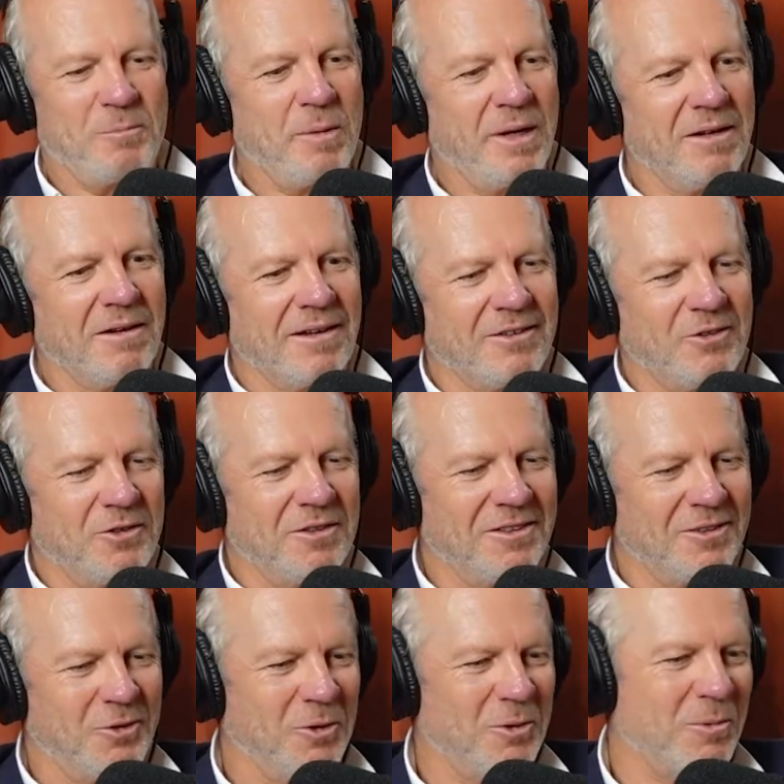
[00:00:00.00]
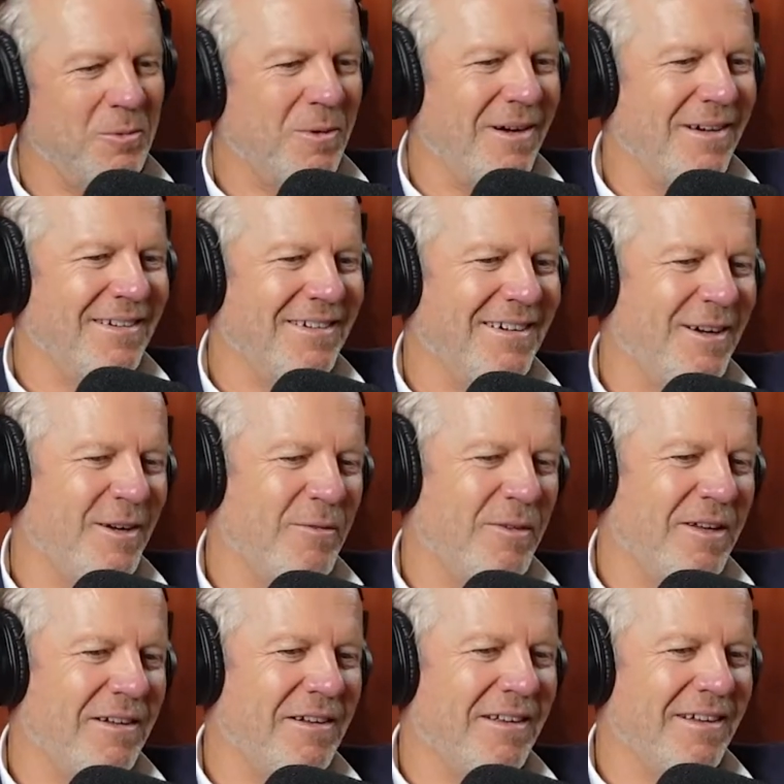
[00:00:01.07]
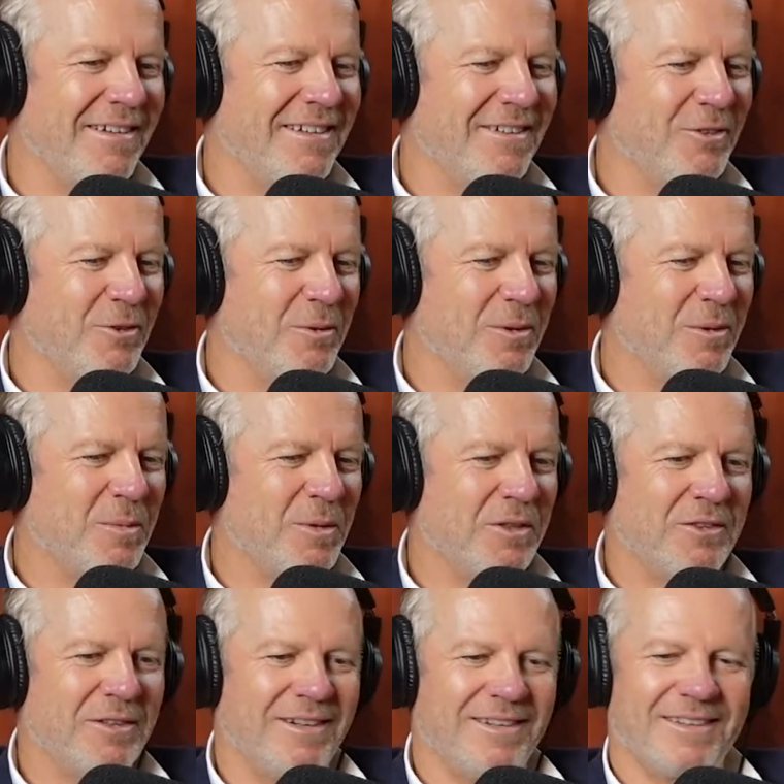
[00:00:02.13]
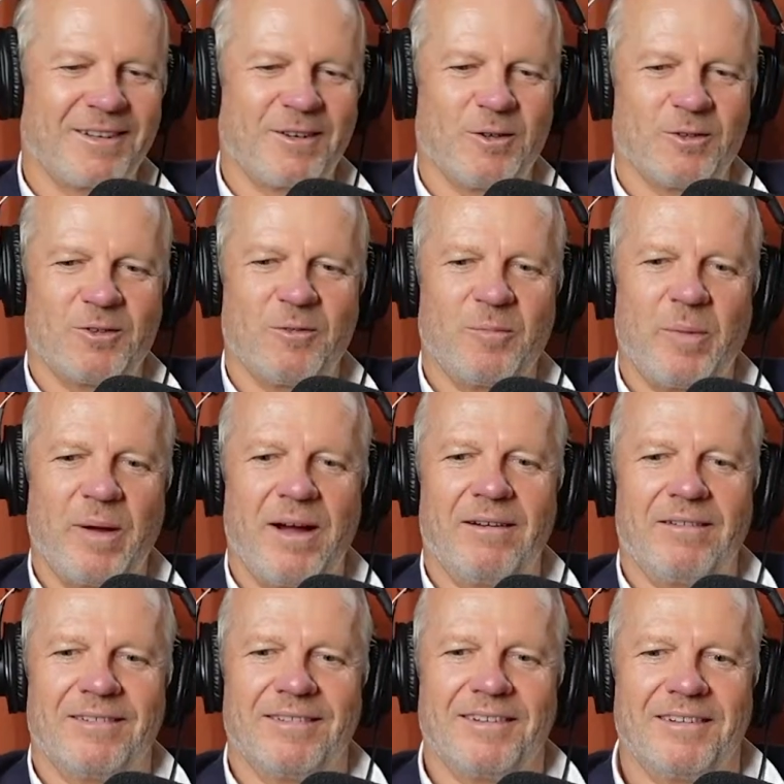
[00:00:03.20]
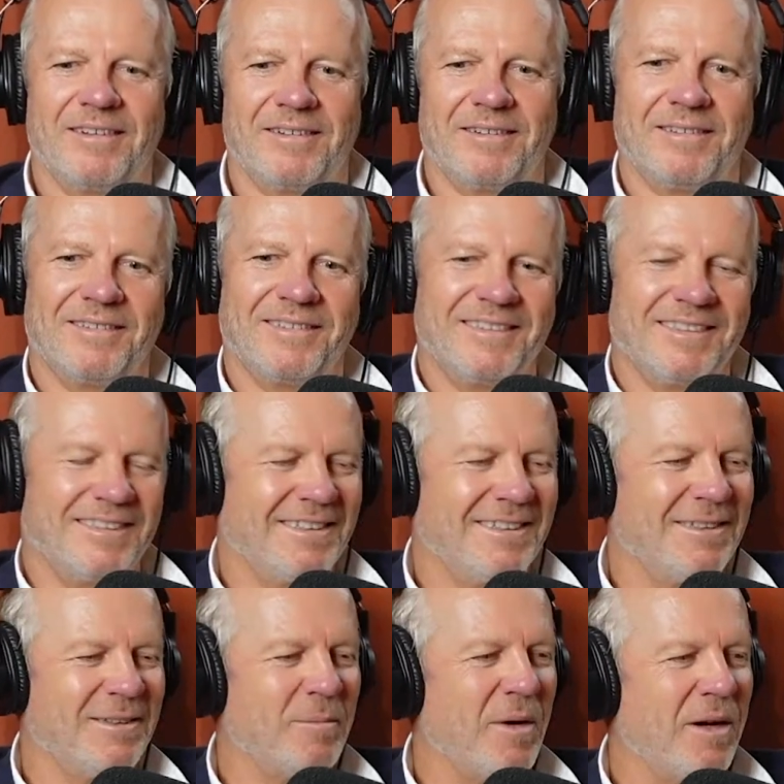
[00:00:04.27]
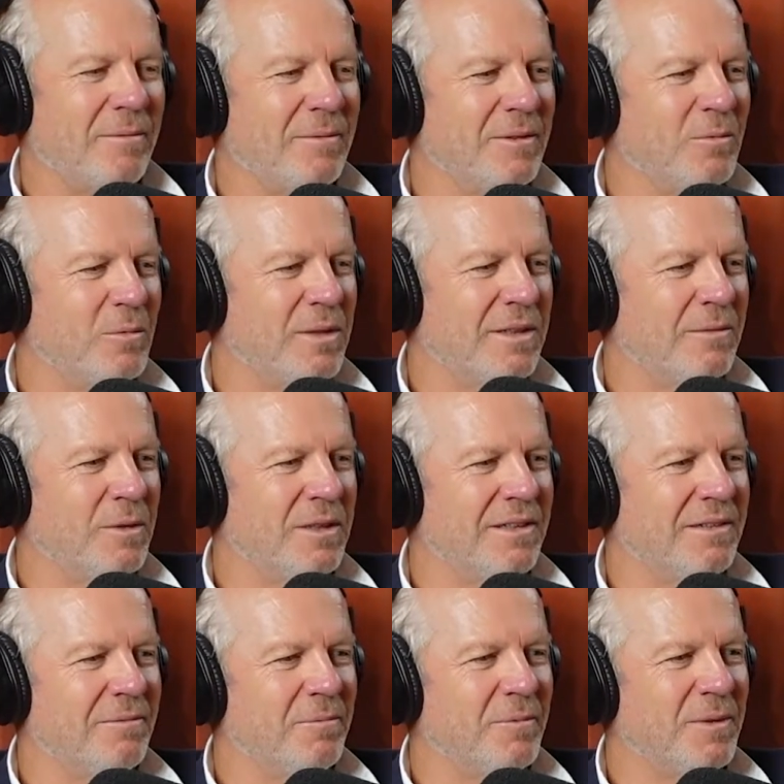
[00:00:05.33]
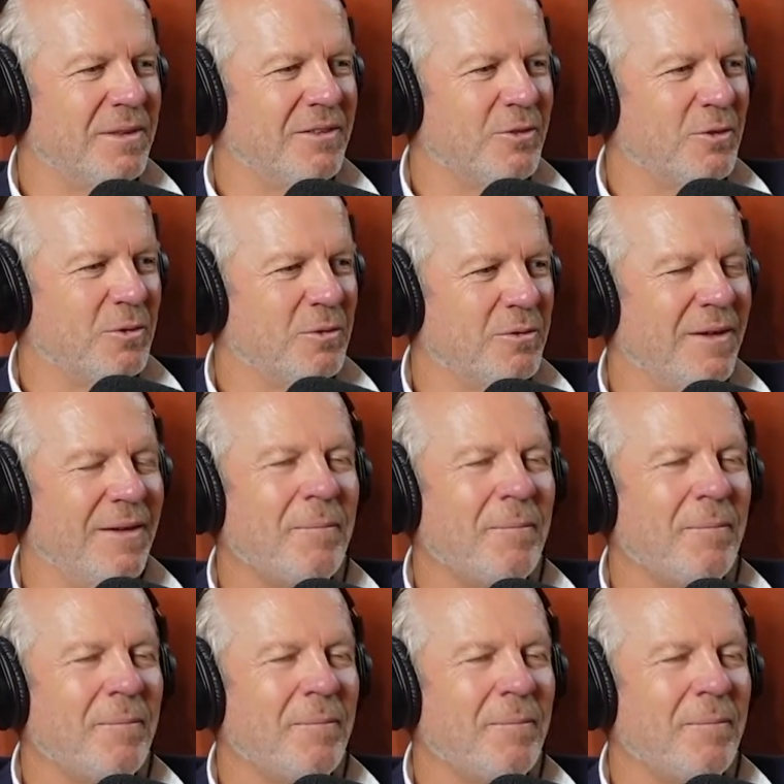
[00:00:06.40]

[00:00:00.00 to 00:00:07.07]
Big election issue over here, Glenn, as you would appreciate. The cost of power, and at the moment we're sort of